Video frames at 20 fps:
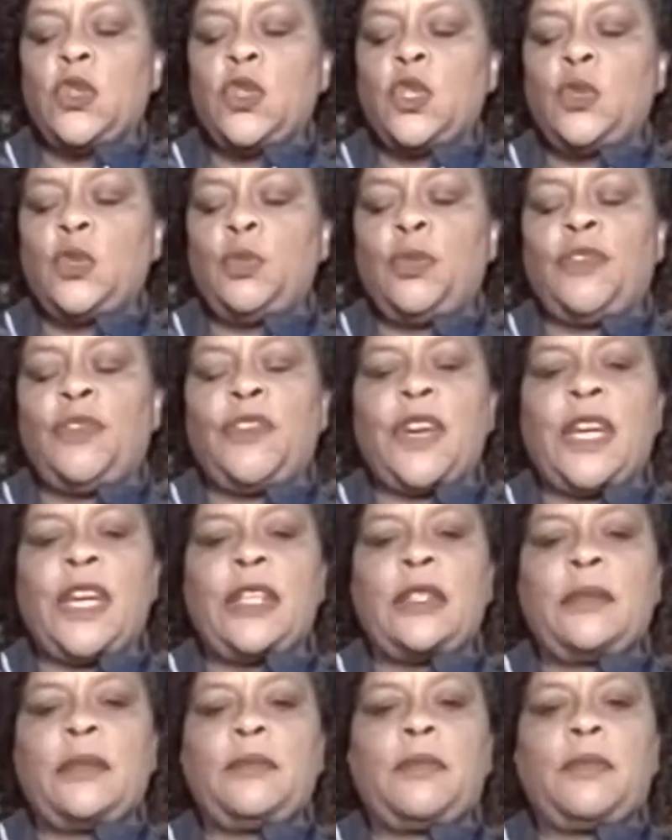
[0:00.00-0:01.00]
to
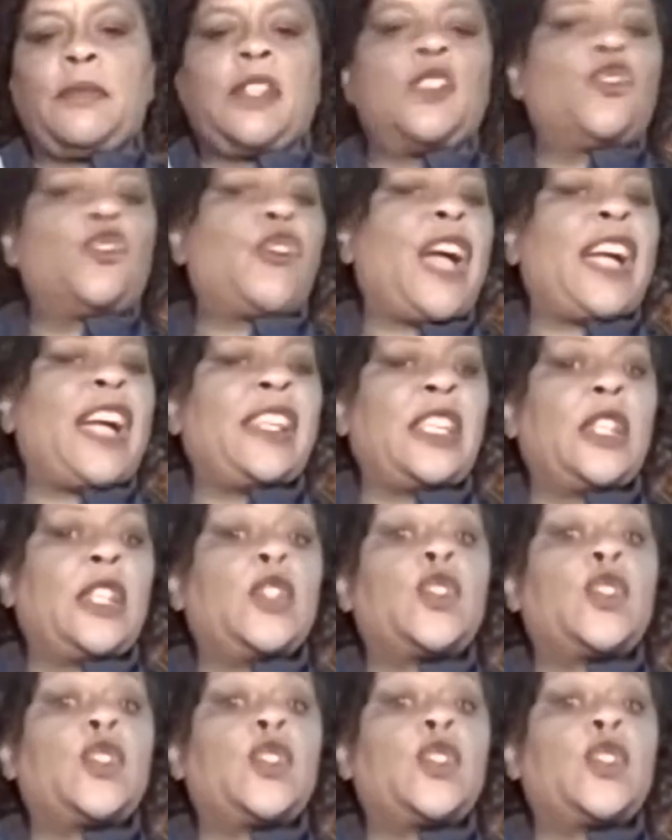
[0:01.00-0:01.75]
prevent contracting